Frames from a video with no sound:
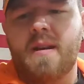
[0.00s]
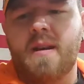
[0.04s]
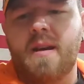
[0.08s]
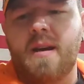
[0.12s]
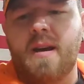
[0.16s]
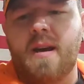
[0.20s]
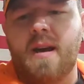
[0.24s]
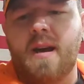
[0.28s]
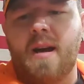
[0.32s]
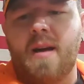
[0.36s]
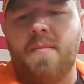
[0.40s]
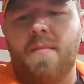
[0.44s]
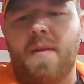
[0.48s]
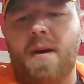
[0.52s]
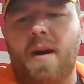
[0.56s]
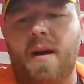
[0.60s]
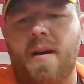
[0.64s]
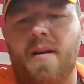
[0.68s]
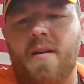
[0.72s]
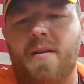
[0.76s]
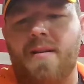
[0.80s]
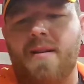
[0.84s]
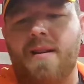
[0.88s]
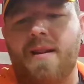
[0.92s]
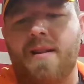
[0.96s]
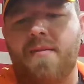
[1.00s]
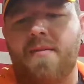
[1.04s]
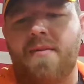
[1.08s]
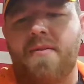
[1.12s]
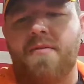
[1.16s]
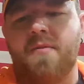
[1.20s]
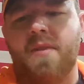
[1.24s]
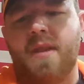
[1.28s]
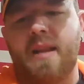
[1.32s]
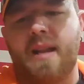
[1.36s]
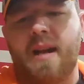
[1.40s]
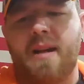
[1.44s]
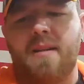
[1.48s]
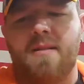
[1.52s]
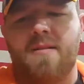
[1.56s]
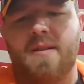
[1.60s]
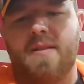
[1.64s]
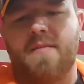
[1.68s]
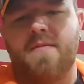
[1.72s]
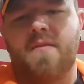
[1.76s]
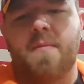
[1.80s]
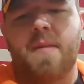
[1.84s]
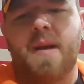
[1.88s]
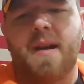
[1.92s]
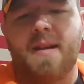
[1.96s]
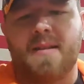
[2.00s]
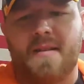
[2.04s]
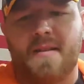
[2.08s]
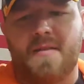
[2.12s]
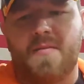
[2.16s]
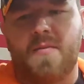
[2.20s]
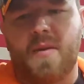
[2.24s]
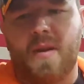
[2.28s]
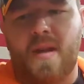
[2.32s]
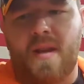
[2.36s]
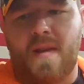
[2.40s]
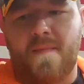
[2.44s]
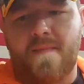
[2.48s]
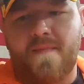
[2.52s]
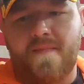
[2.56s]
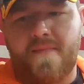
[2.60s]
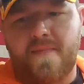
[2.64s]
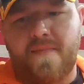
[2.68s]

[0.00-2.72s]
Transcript: $103 for a box of 20.